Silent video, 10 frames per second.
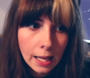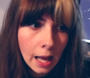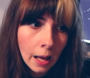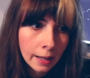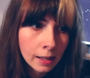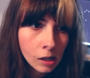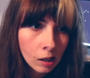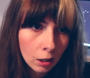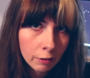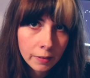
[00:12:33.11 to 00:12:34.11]
And
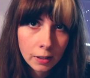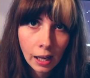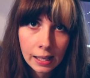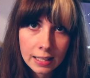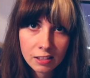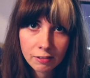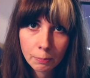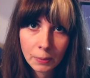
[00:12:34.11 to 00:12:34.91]
all of you guys have